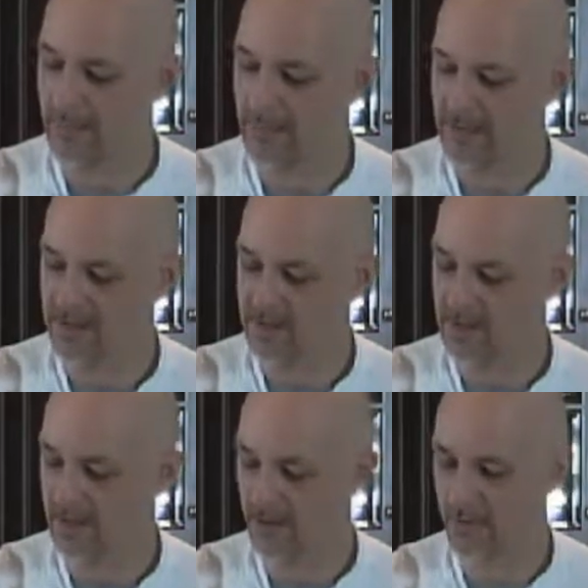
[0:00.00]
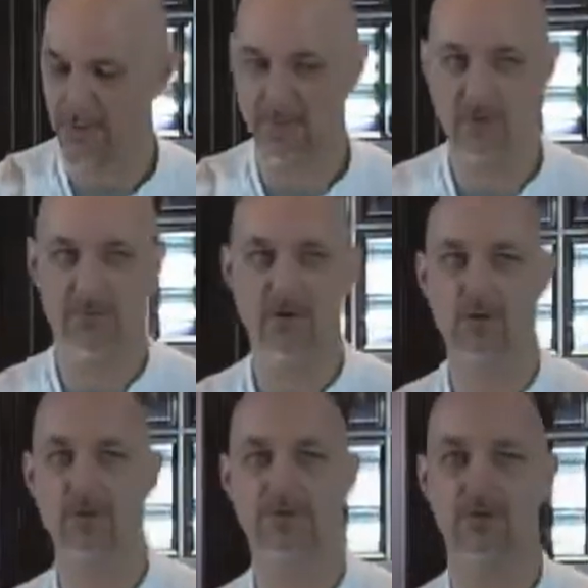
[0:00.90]
That's another thing. So
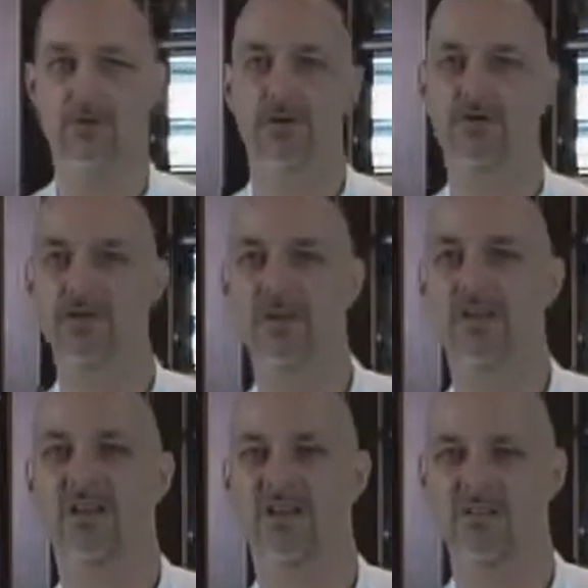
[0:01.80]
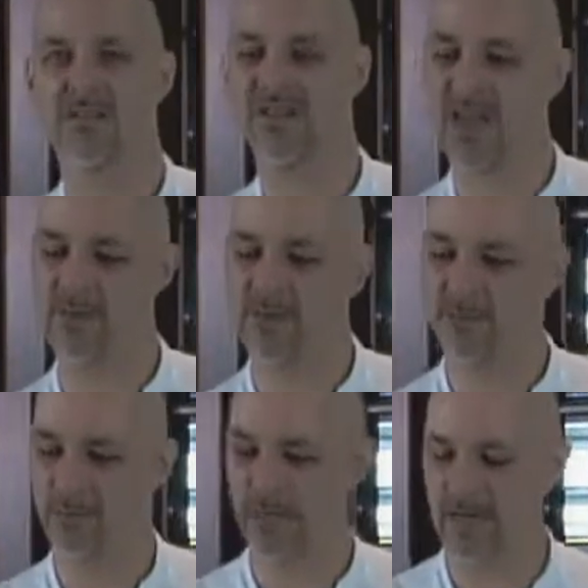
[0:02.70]
if somebody likes their
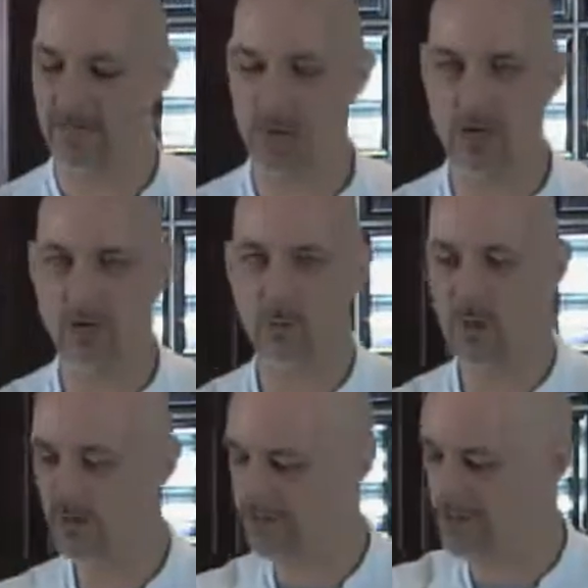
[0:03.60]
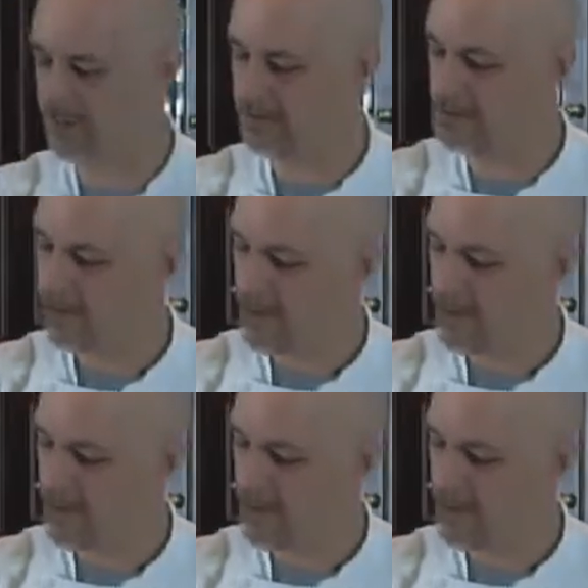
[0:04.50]
salmon medium well done,